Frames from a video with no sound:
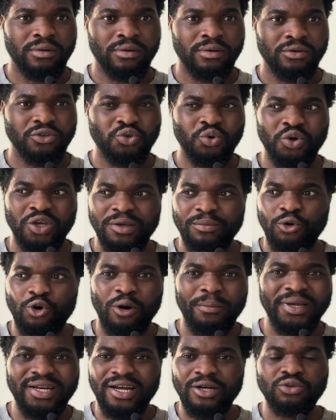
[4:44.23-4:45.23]
So him
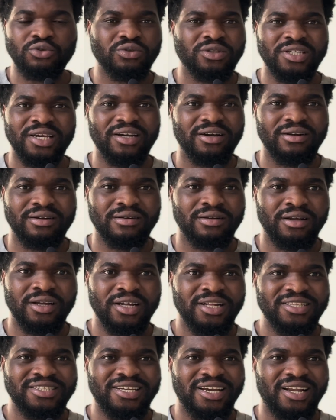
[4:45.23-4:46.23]
coming out to tell
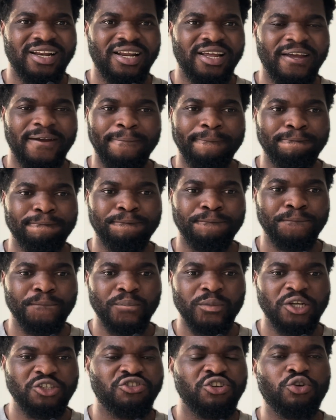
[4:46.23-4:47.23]

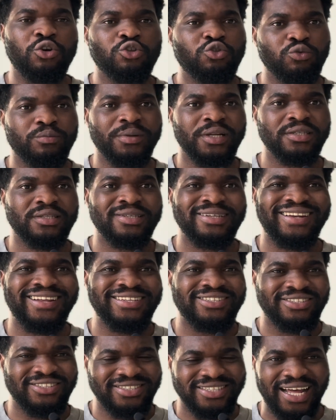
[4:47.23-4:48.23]
Dricus du Plessis,
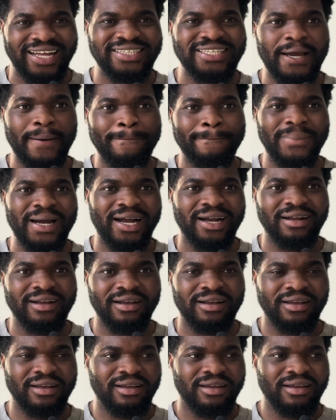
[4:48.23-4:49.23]
let's stand and
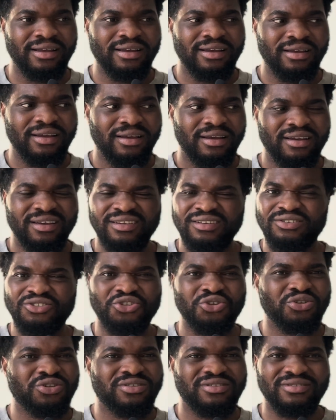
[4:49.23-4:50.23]
bang, is
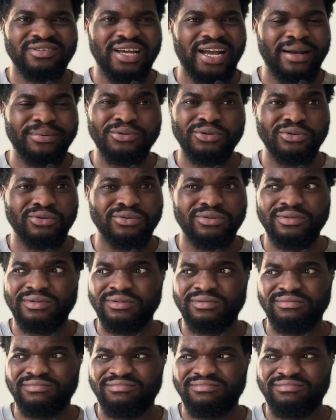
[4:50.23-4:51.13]
just absolute